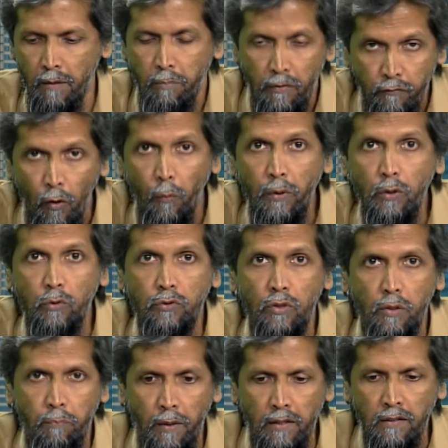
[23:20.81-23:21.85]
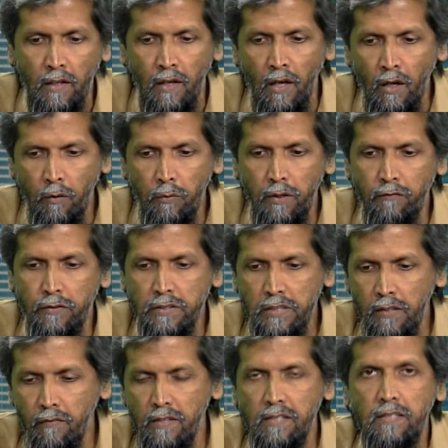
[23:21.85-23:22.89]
Before we go to the break, we've received the